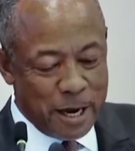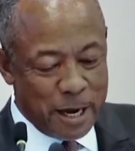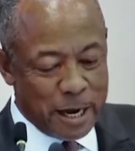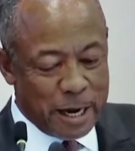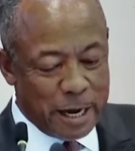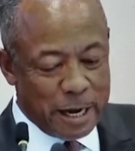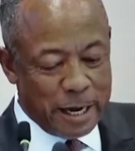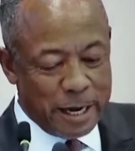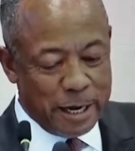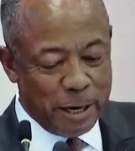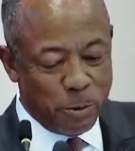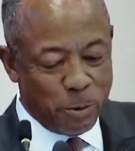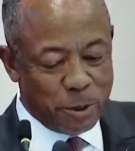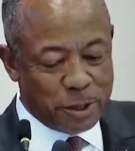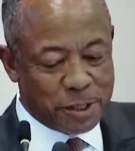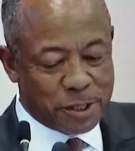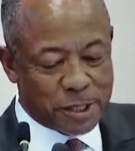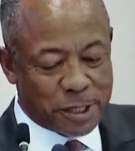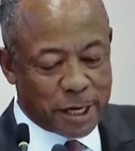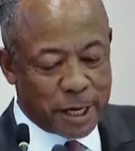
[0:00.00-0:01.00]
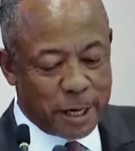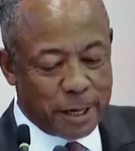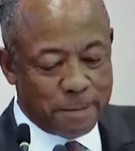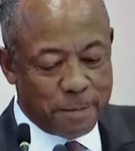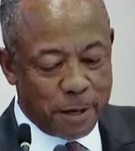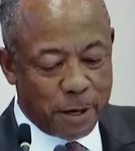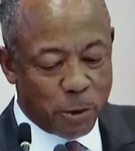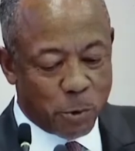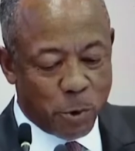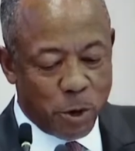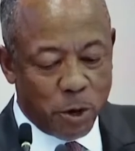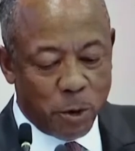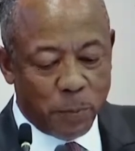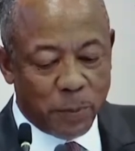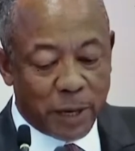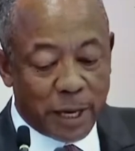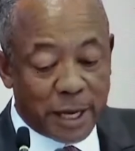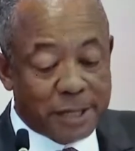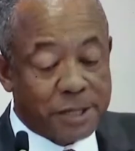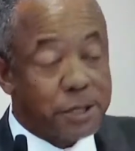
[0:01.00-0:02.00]
Uh, it was uh, a real
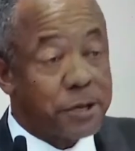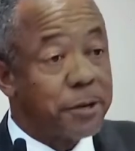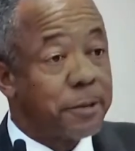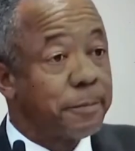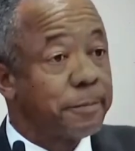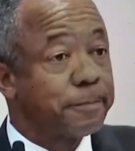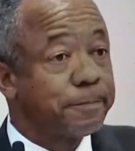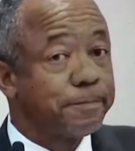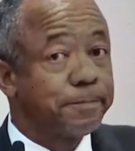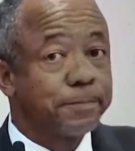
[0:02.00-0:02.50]
pleasure